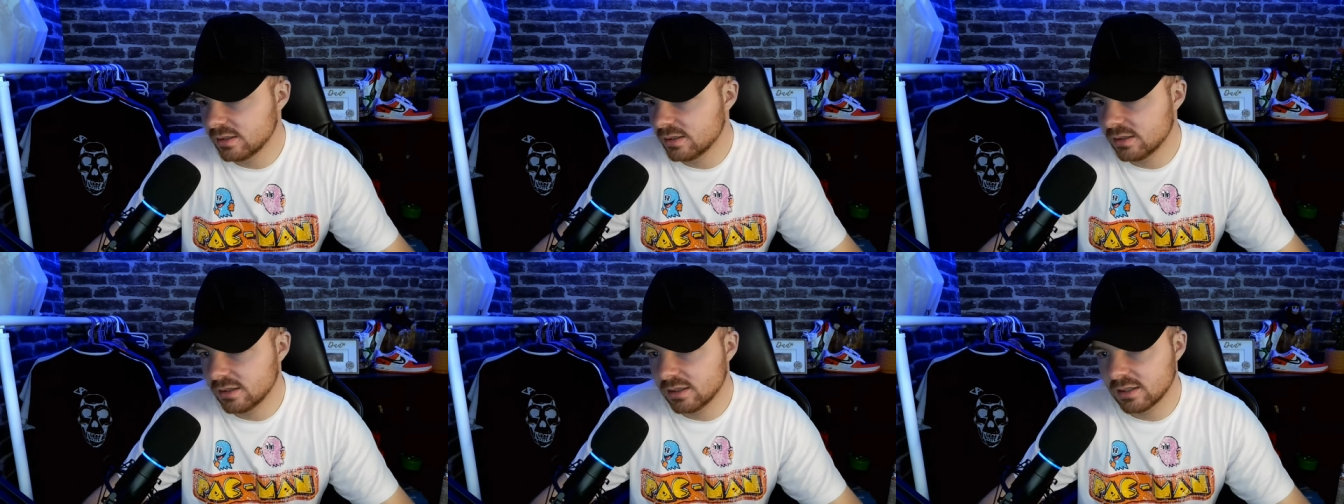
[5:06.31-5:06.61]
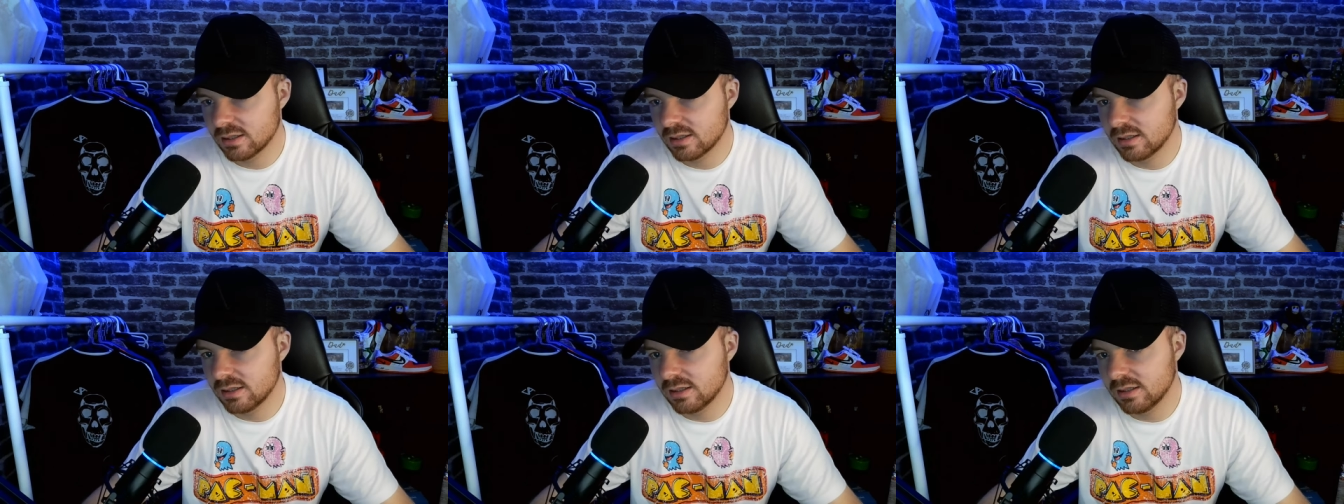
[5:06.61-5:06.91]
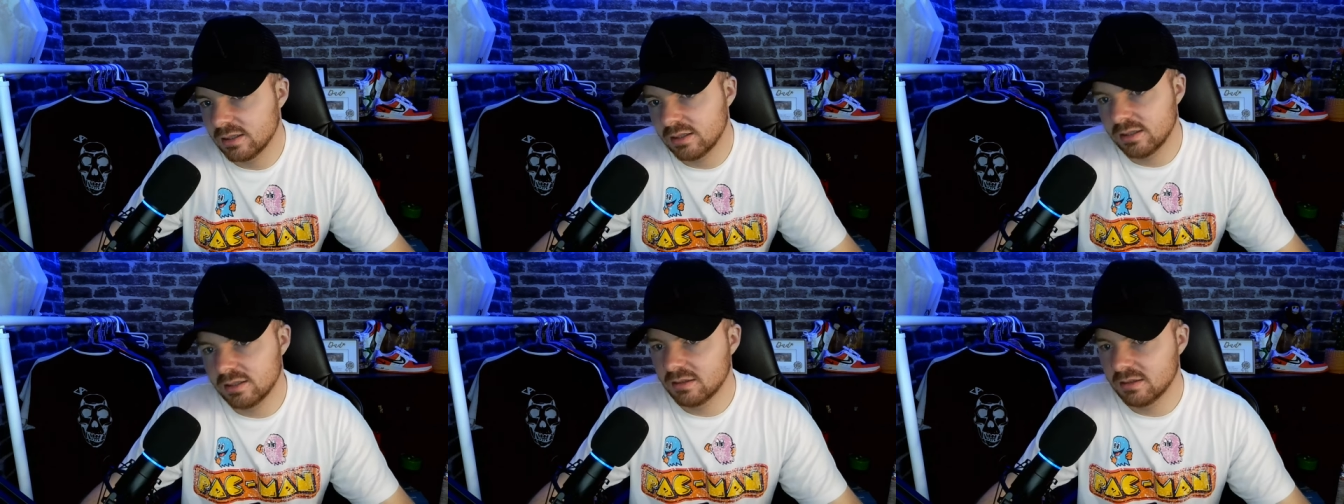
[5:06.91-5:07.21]
you,
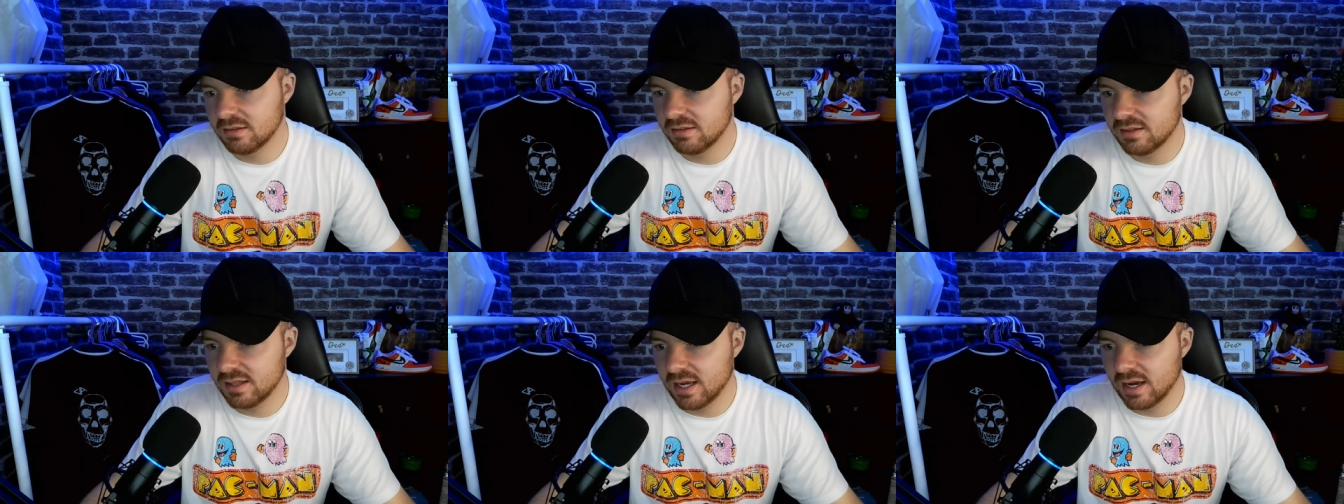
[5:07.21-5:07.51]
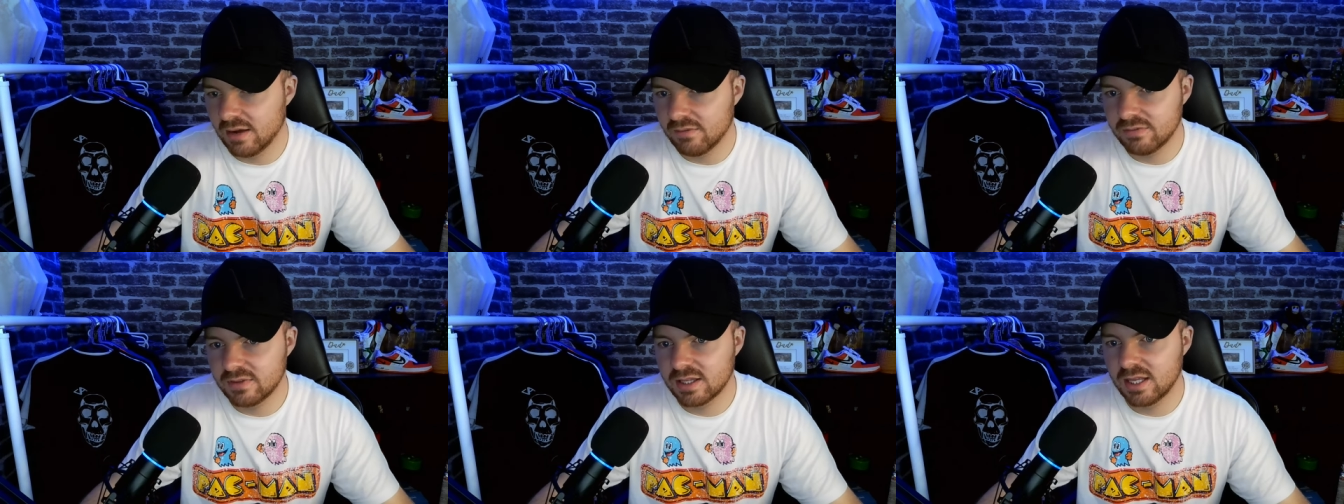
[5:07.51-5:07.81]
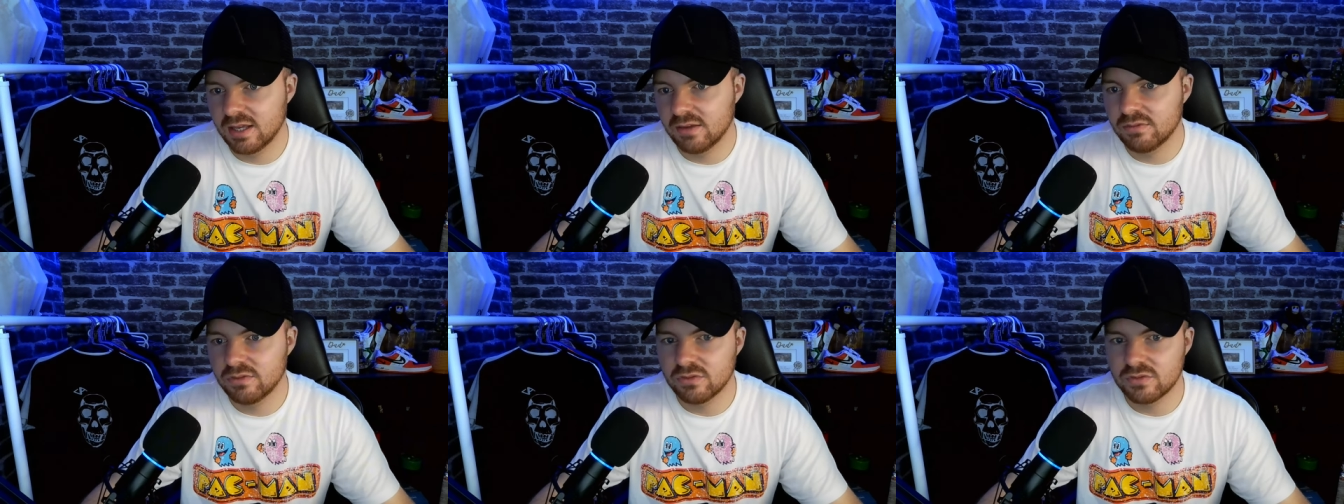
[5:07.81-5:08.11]
you have to
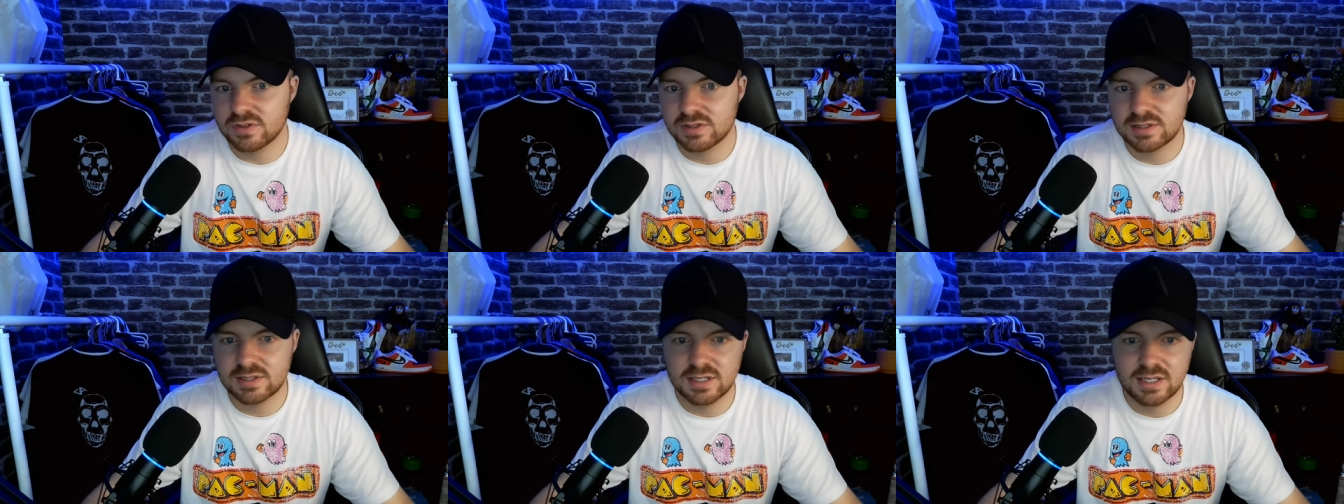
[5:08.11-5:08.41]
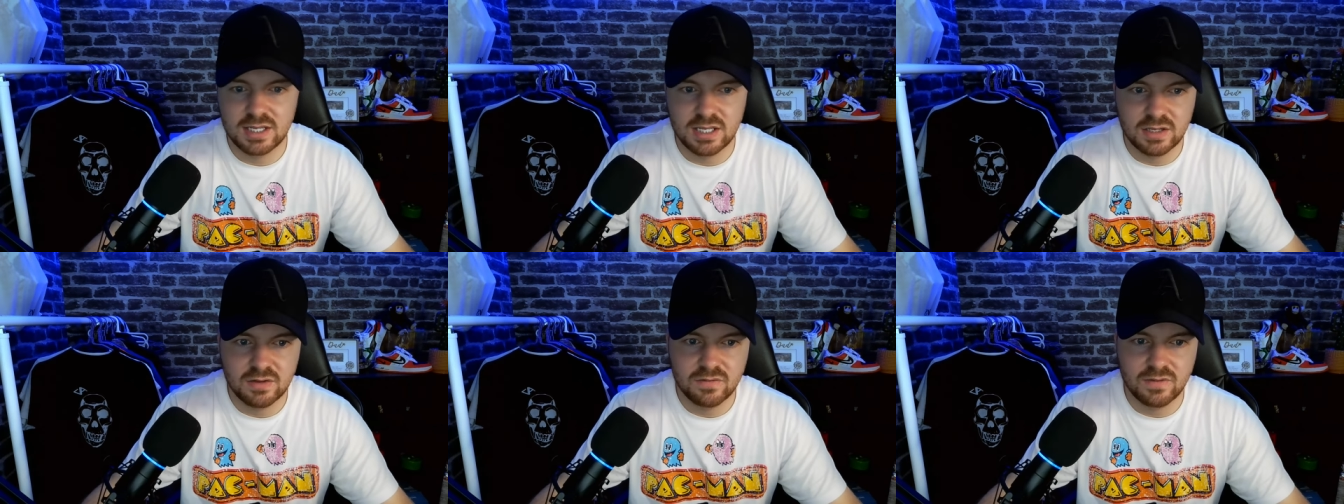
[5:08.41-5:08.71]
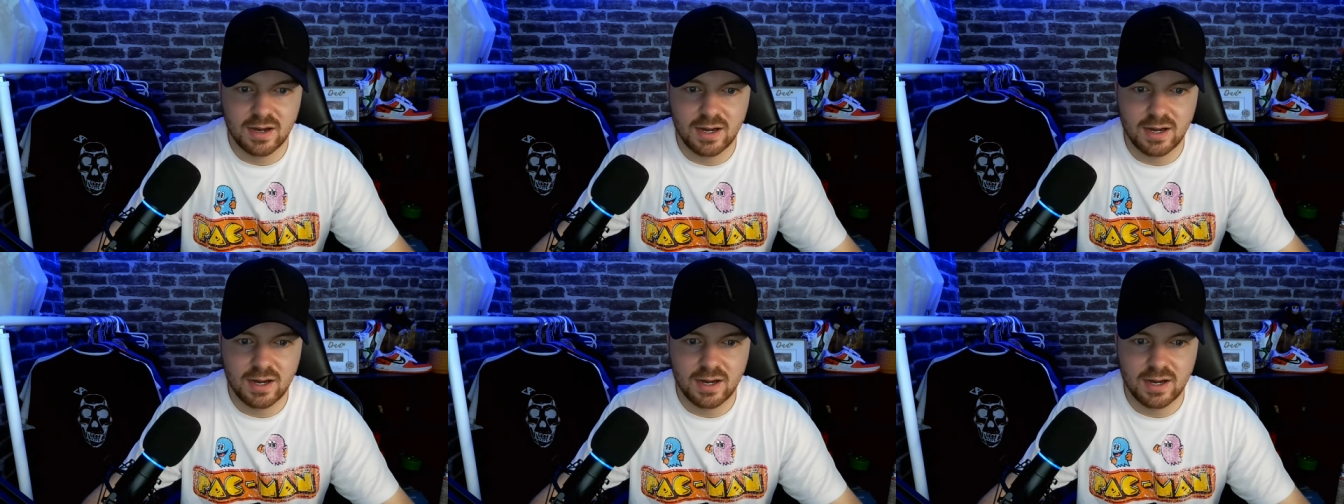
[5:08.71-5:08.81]
give to receive,